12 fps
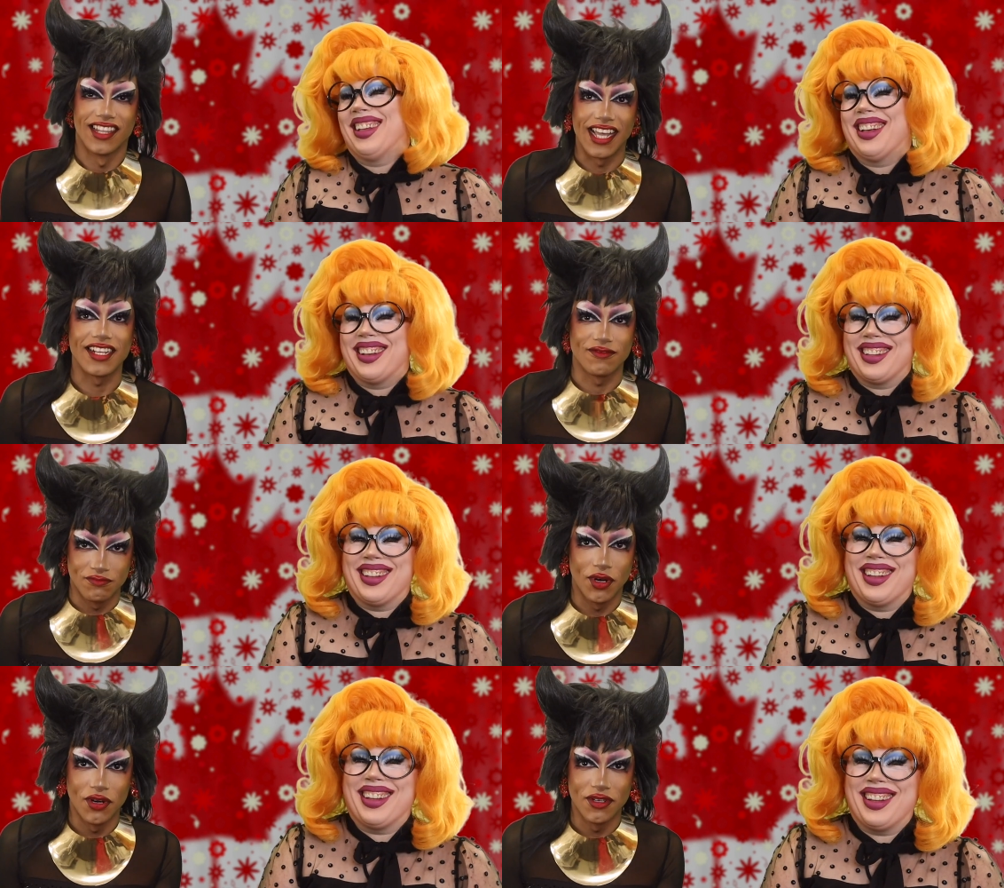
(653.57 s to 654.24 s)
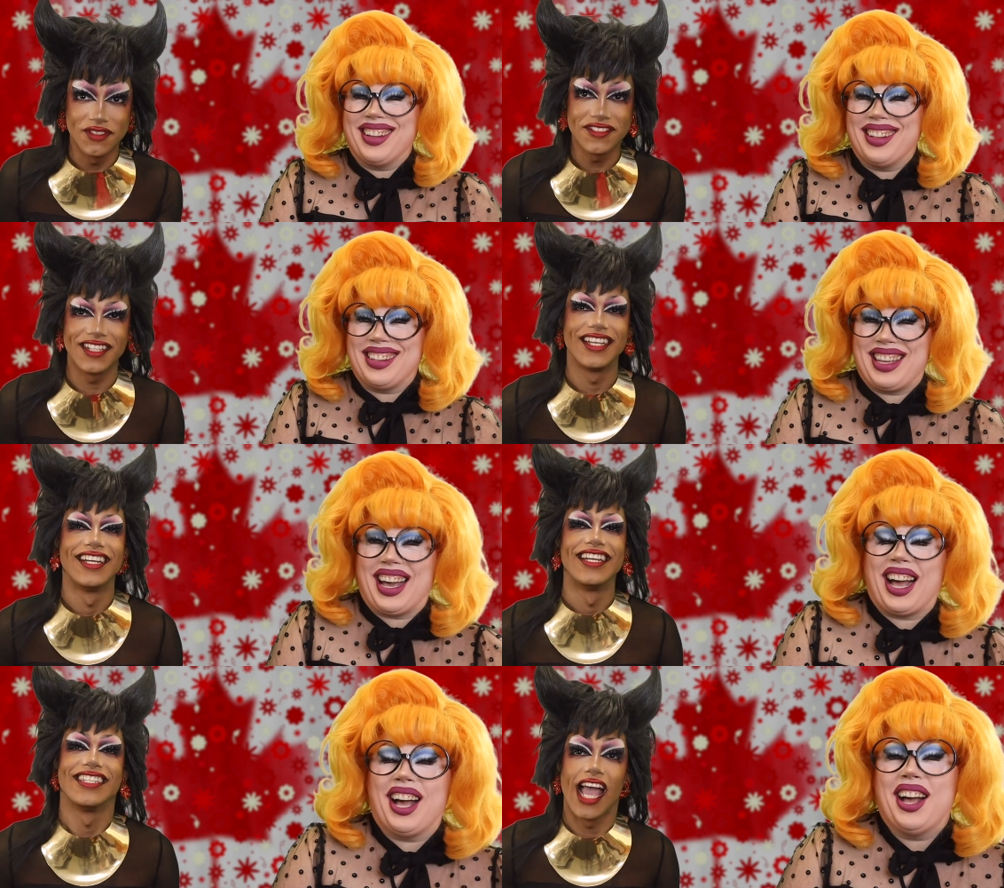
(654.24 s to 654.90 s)
Speaker 1: like bowl.
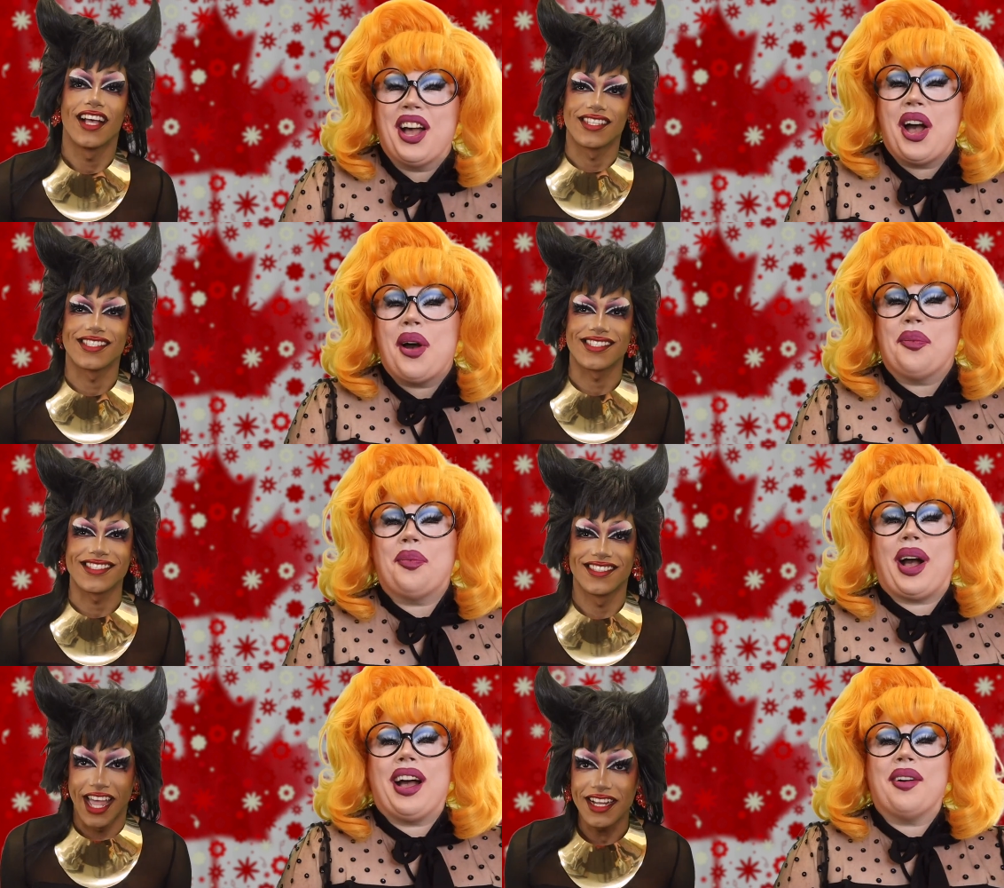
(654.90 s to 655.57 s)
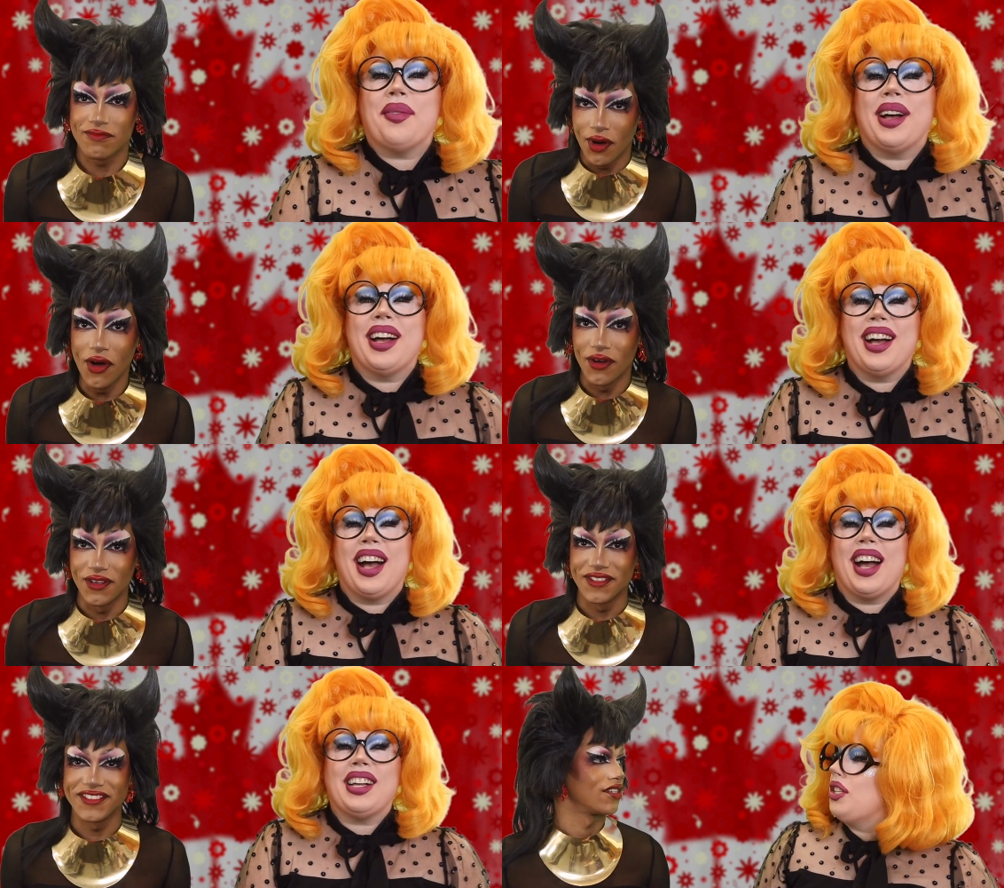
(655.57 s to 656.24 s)
Speaker 2: Yeah. Yes. Well, uh, like
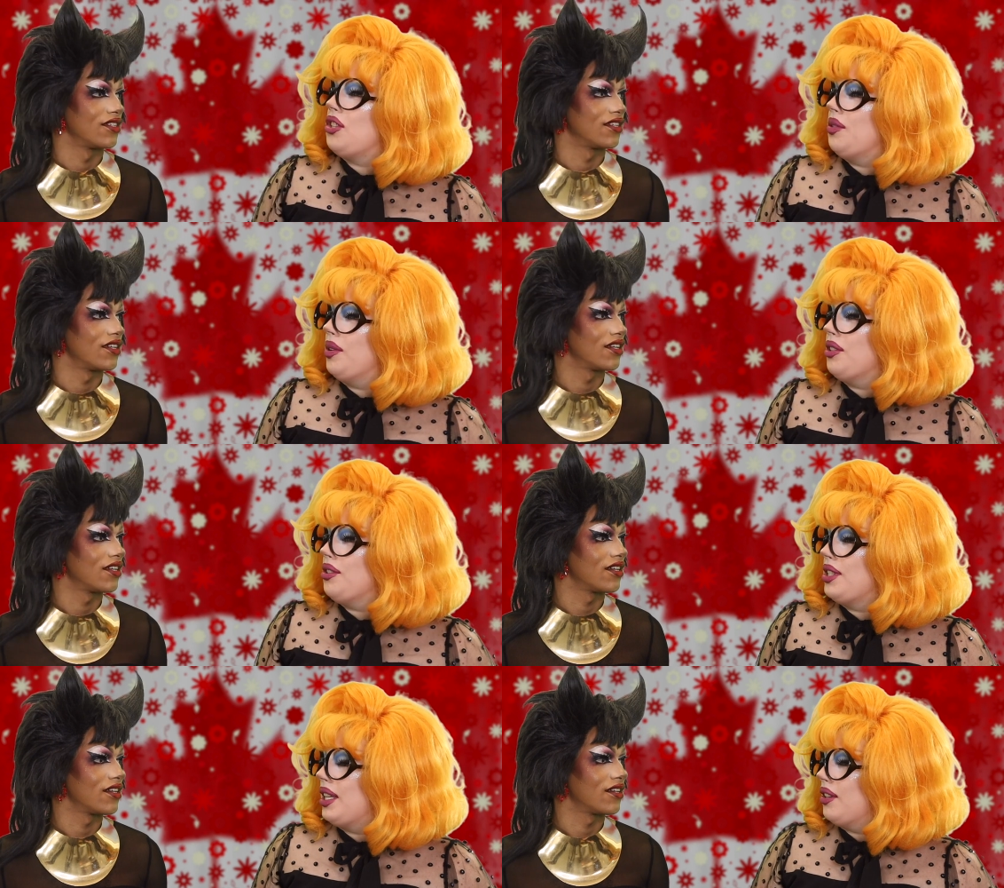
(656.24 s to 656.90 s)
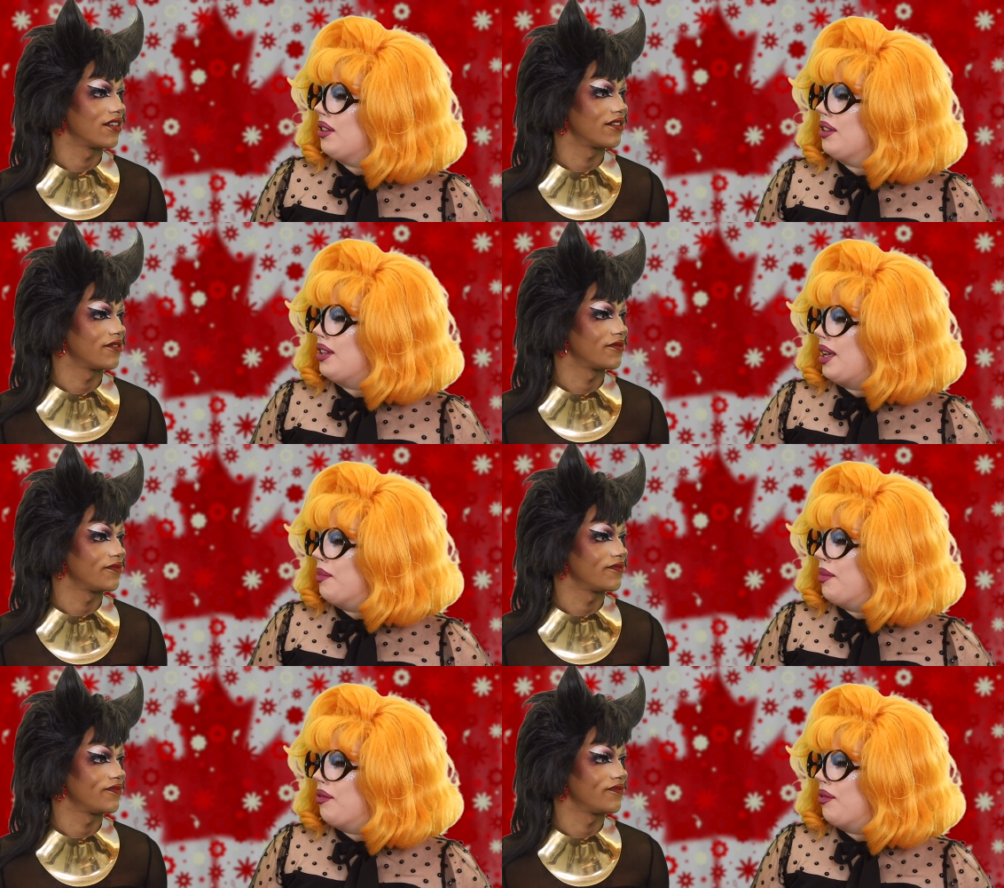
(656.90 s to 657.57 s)
bowl. Did you understand her
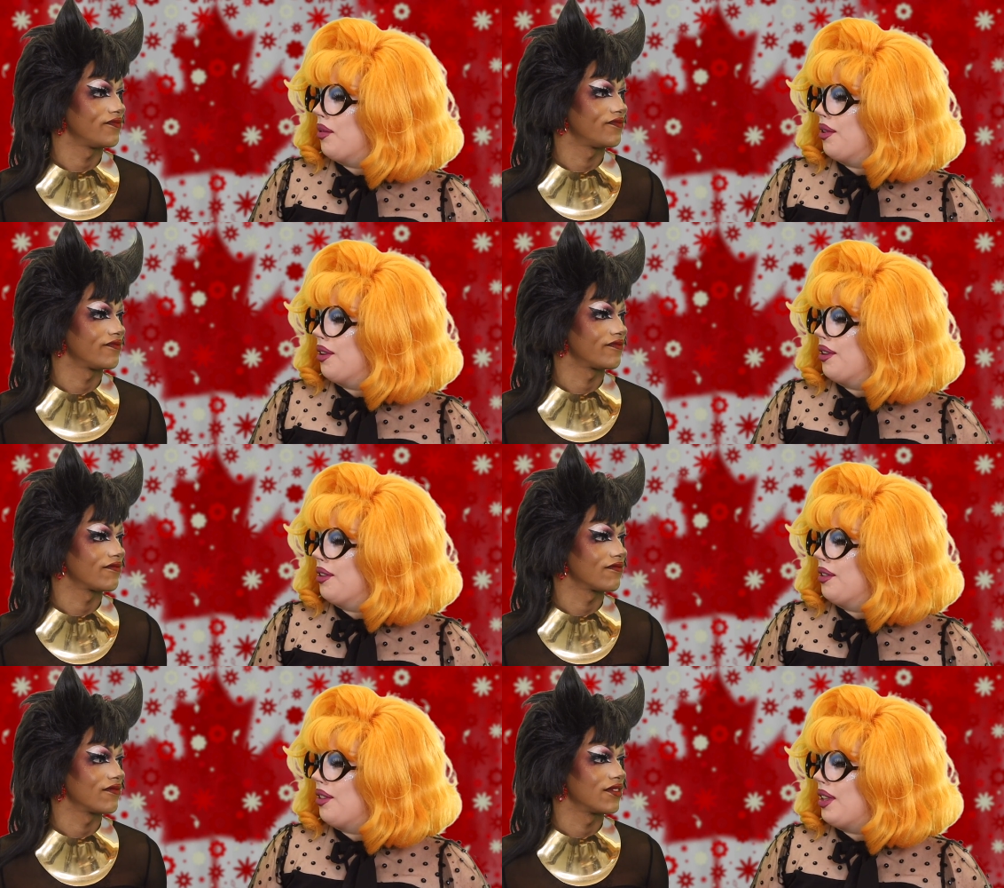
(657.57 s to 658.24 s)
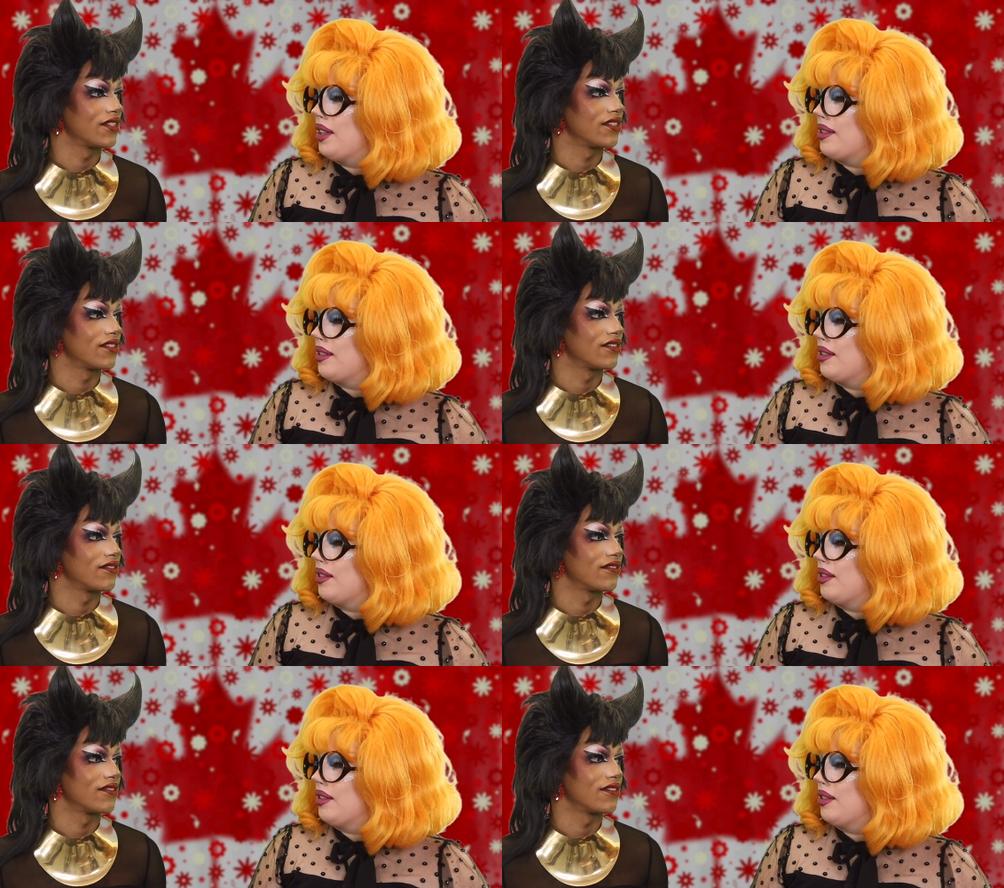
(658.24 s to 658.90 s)
name before this?
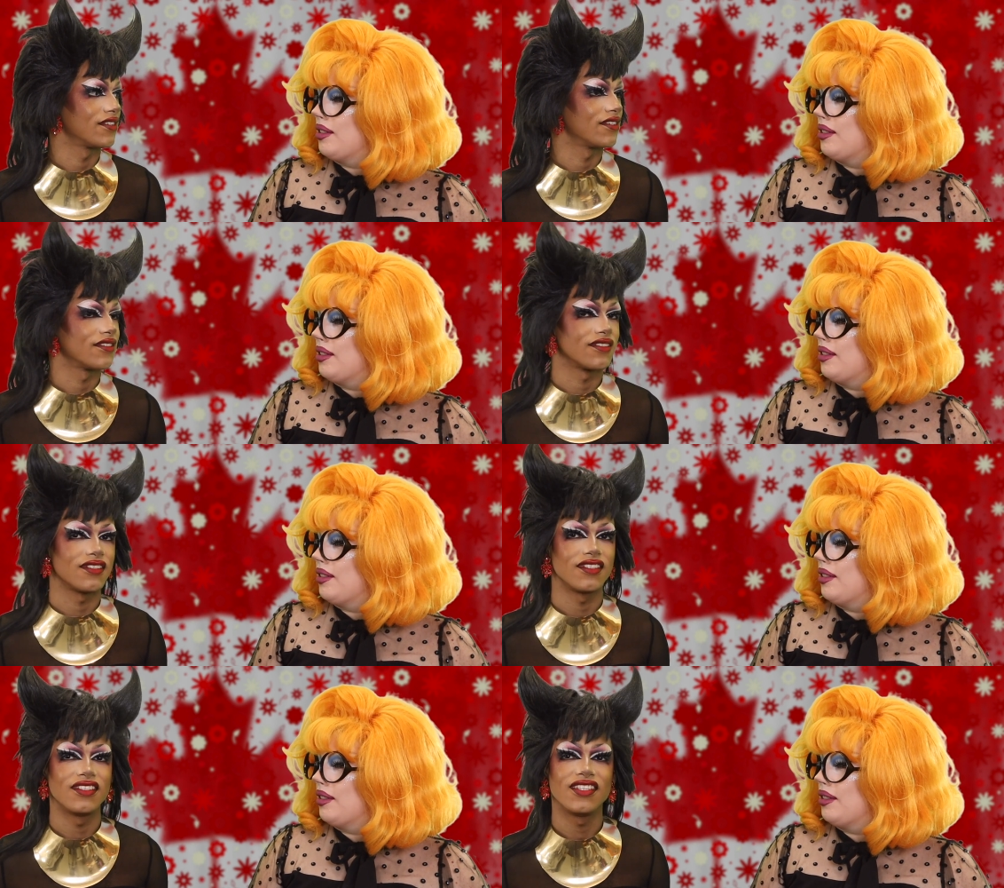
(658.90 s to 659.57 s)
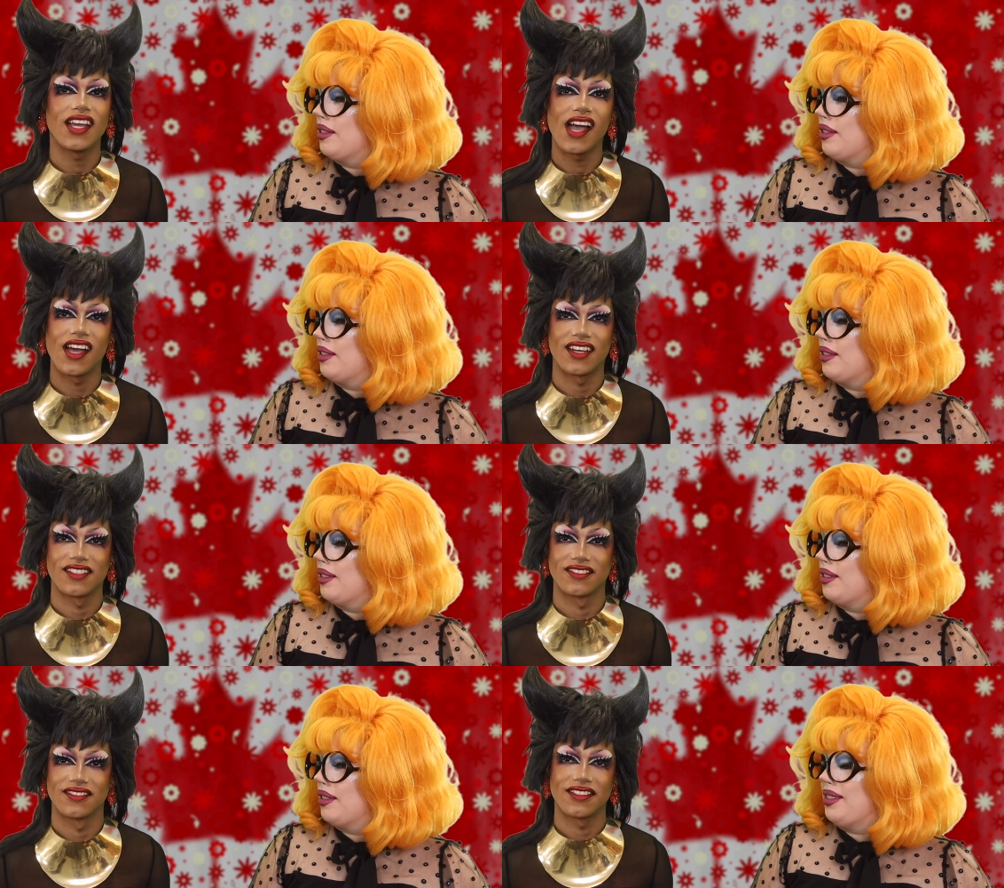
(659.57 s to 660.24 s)
Yeah.